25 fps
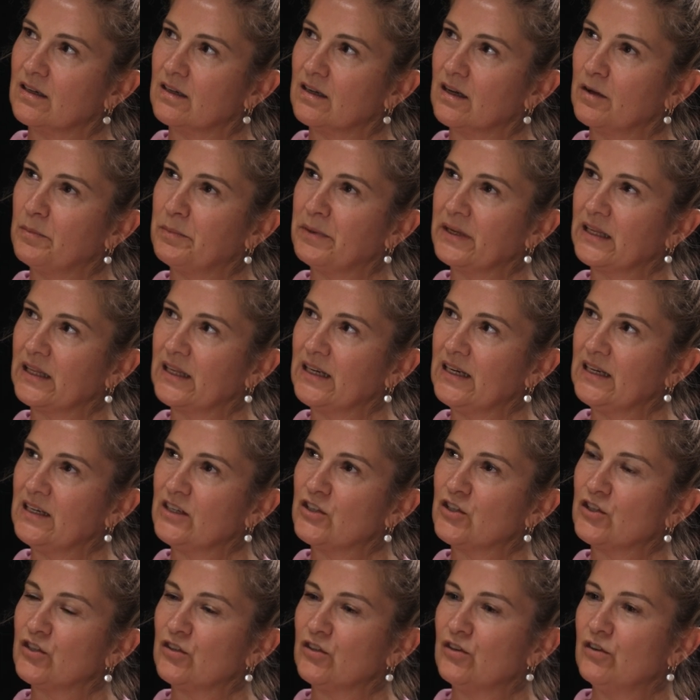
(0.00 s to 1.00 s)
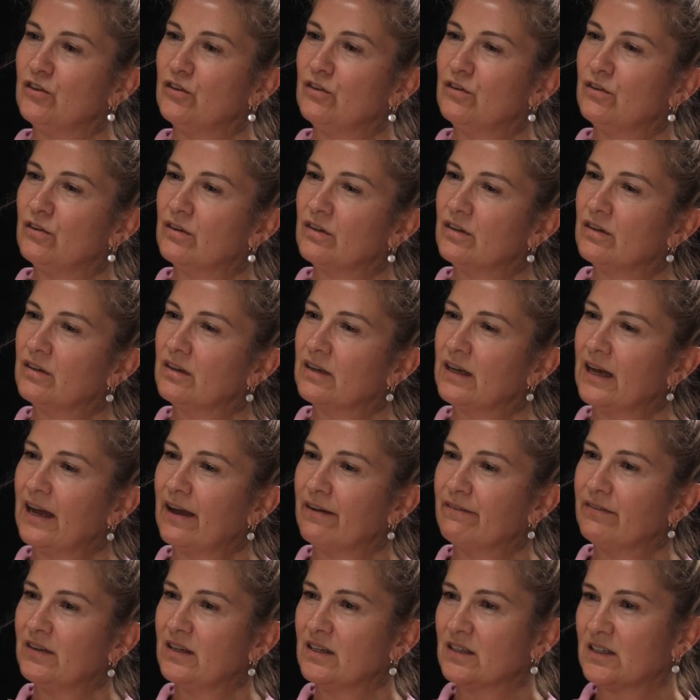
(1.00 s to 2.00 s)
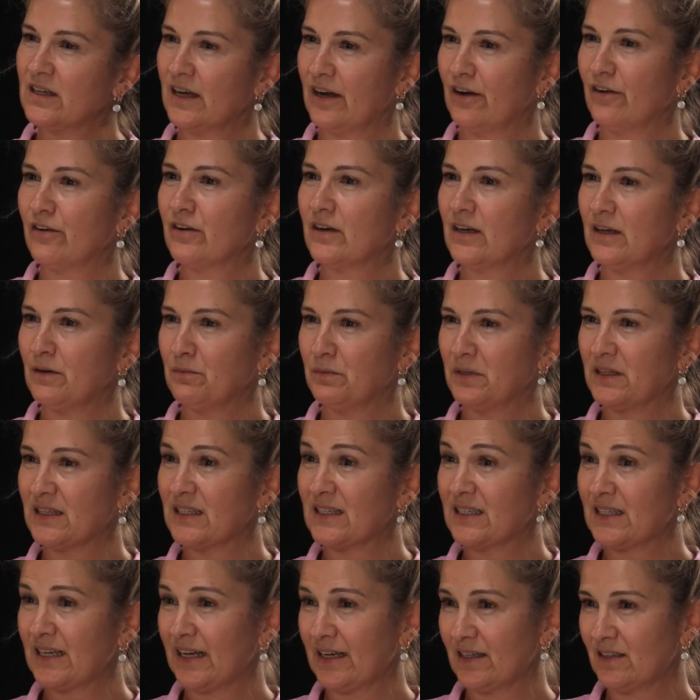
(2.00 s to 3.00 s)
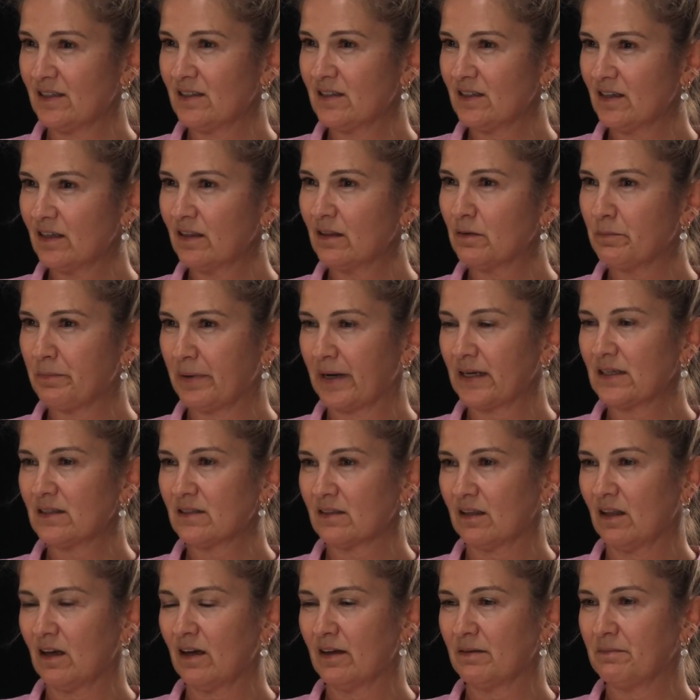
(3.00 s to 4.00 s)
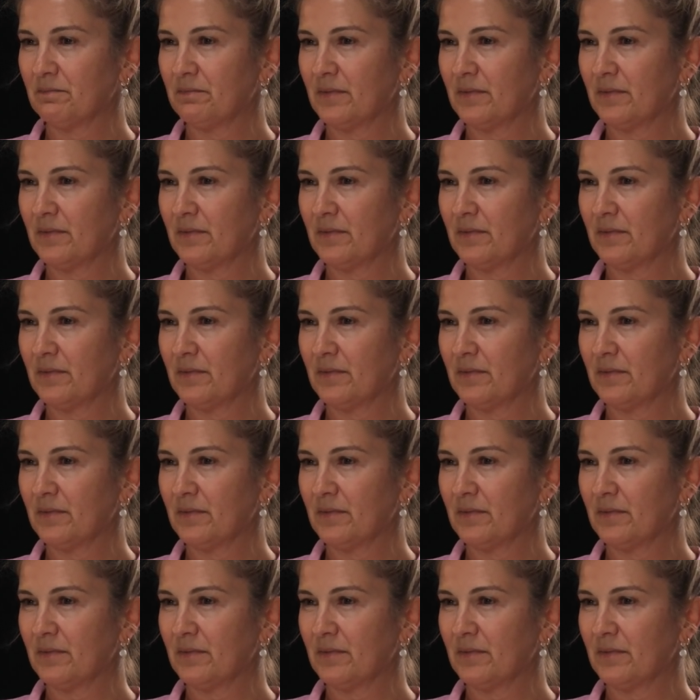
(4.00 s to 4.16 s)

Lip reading: ability to have the integrity with the testing, the baseline